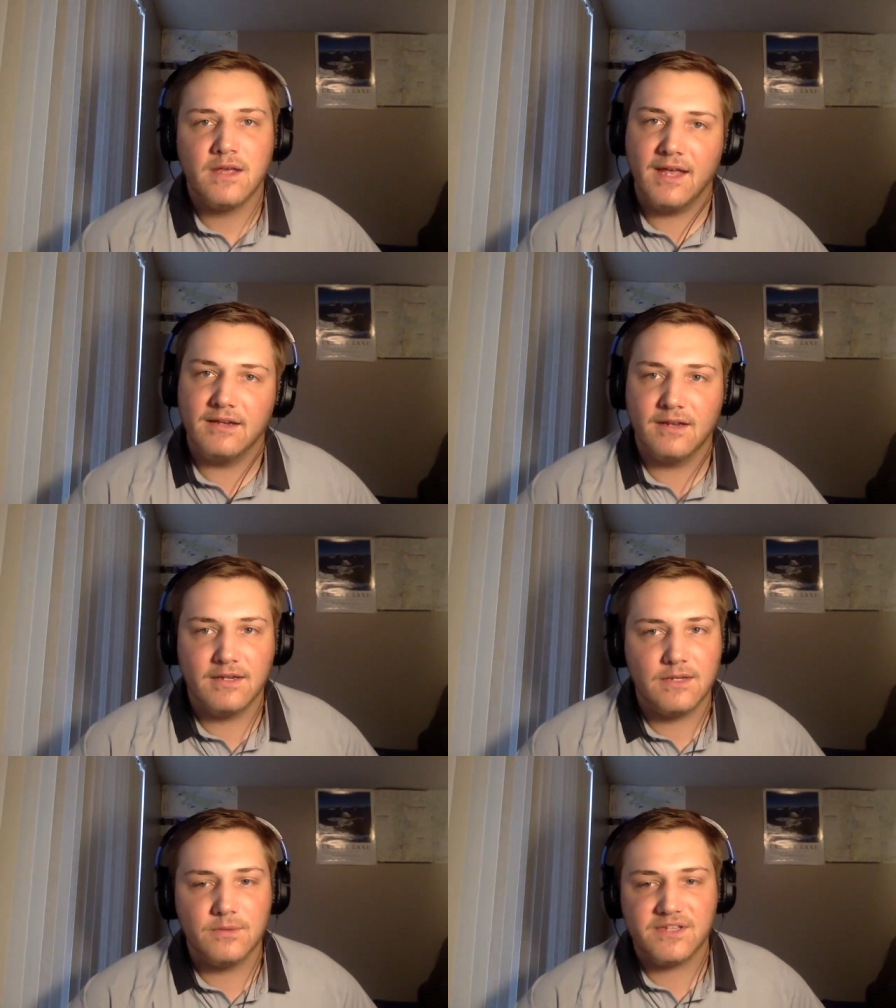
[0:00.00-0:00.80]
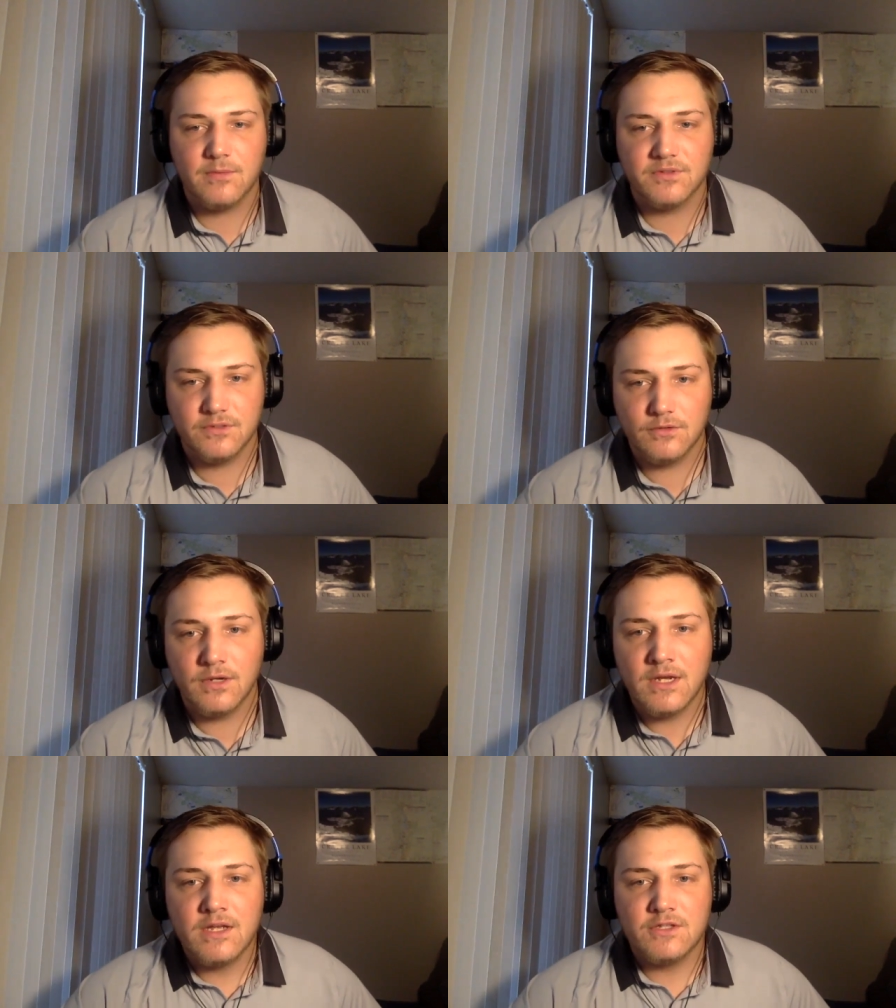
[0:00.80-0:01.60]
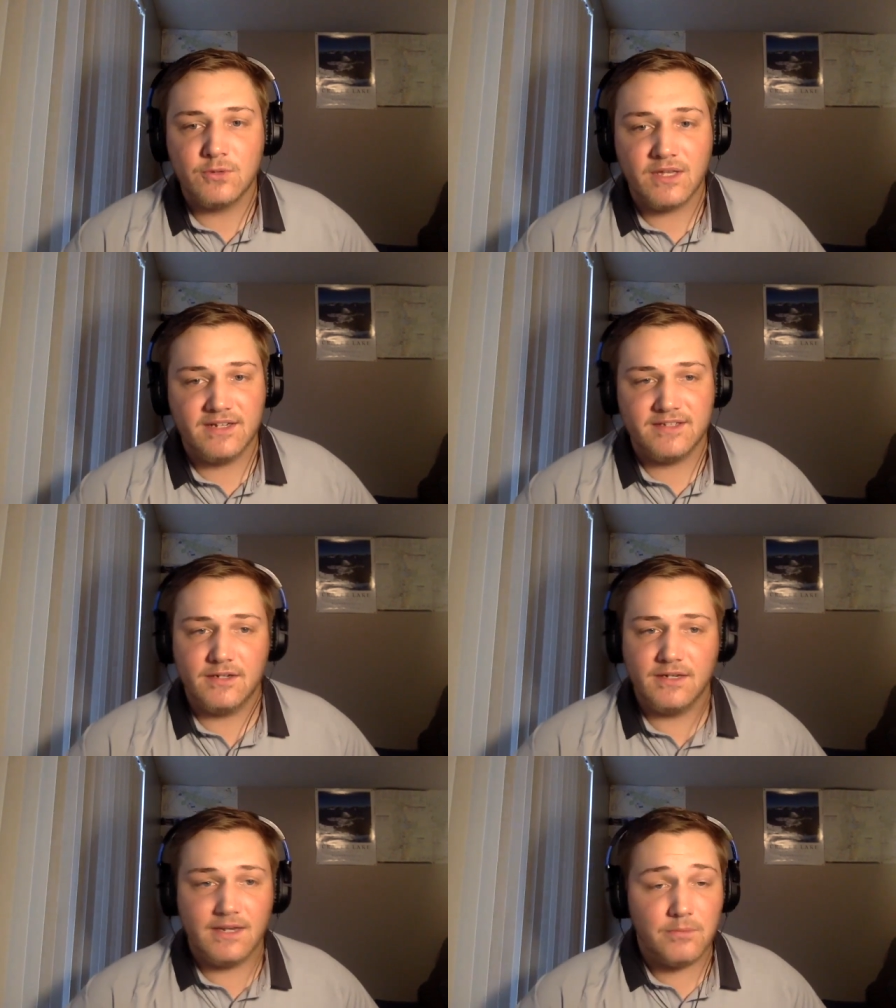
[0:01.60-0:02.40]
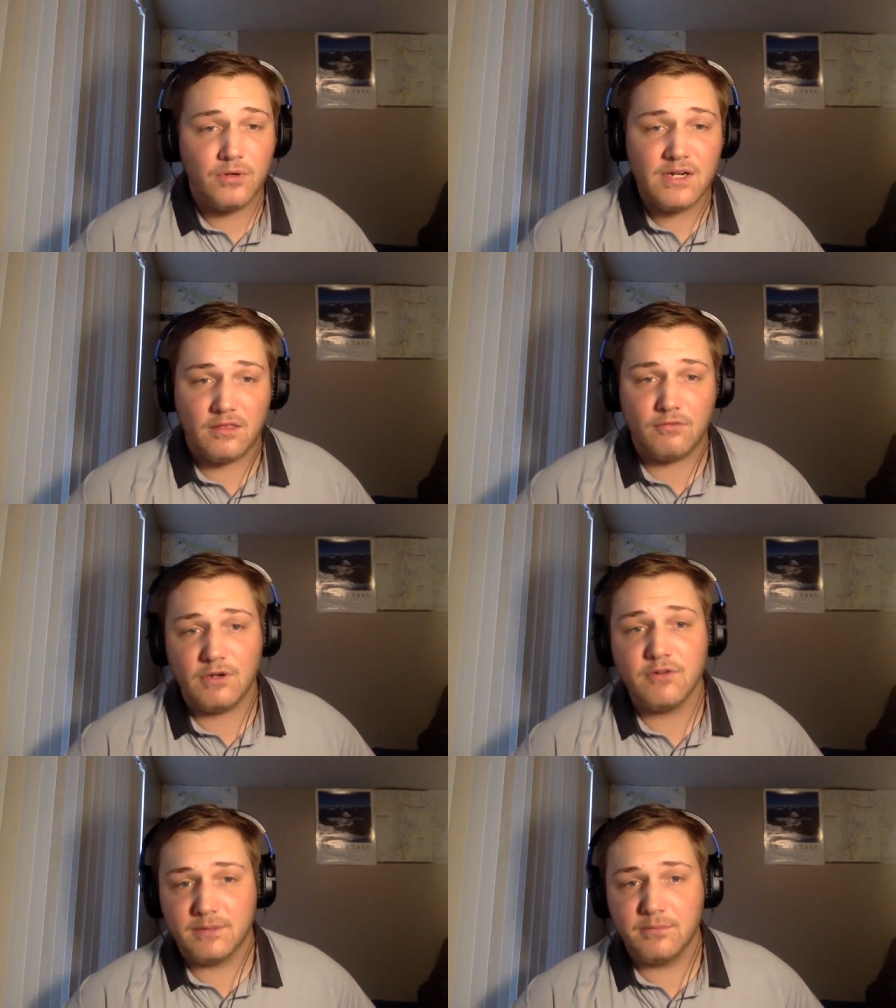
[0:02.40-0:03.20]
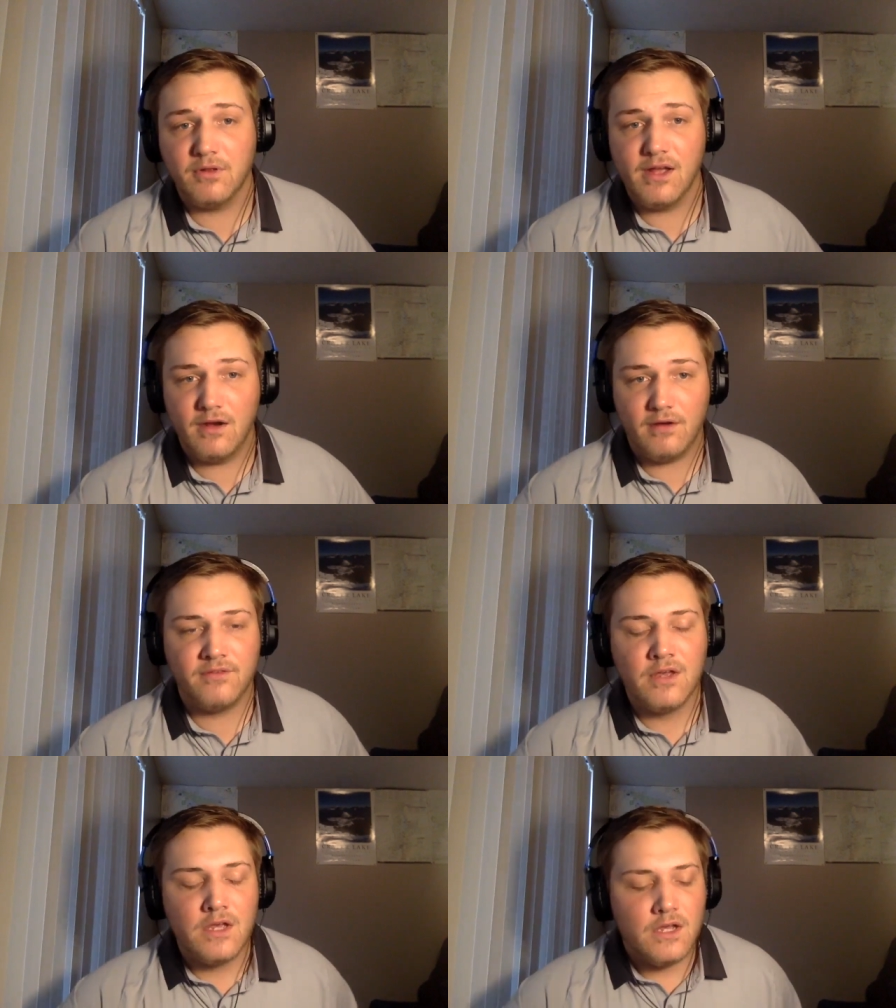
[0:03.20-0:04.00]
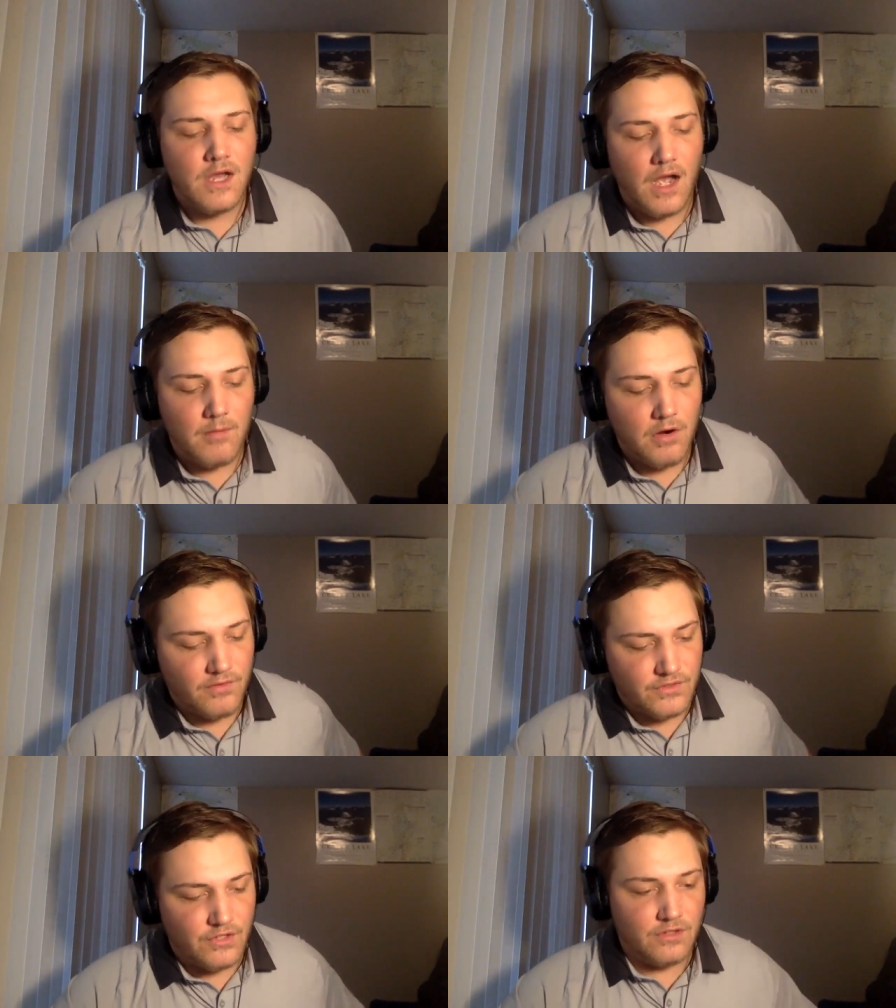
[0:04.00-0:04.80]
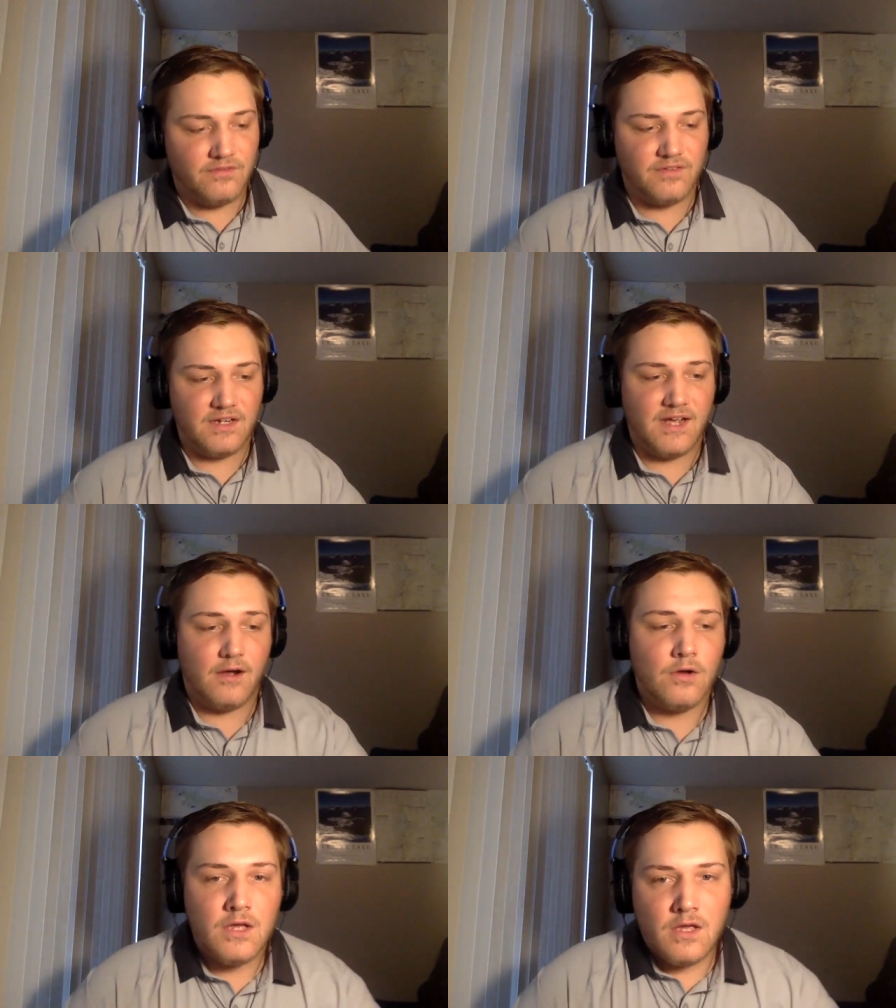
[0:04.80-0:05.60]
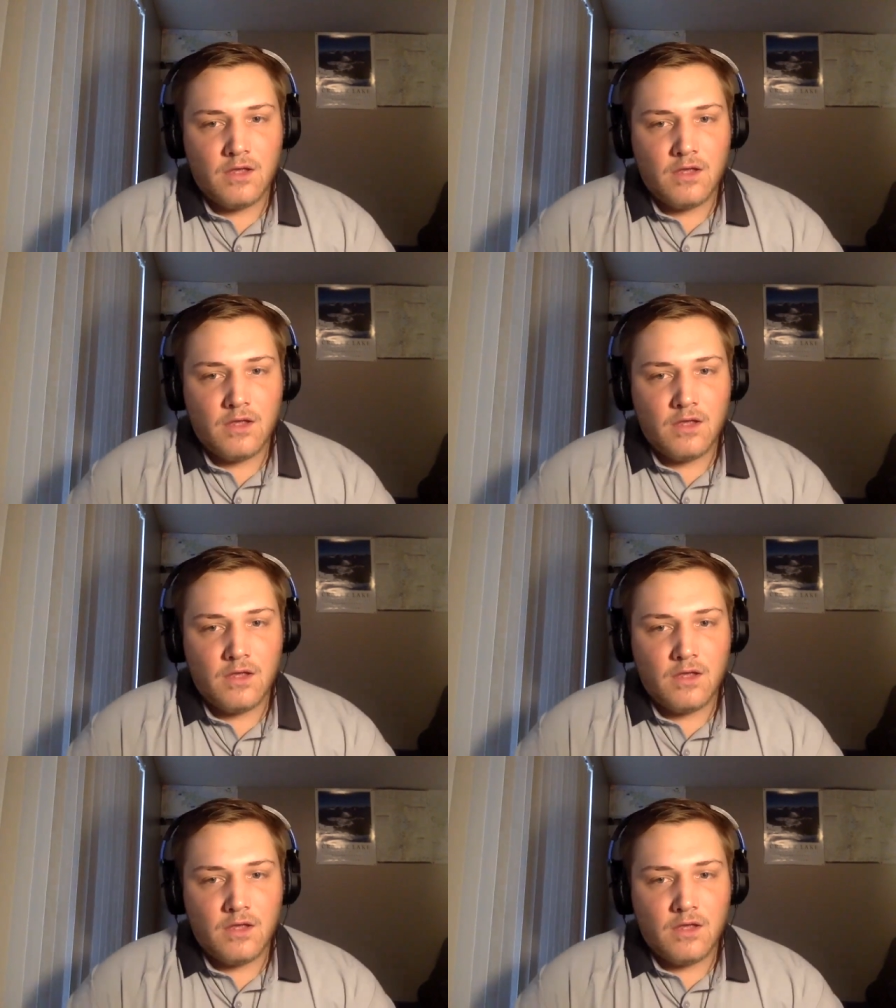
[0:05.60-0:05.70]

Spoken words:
and he was able to get it done in a pretty thrilling playoff over Tony Fenow.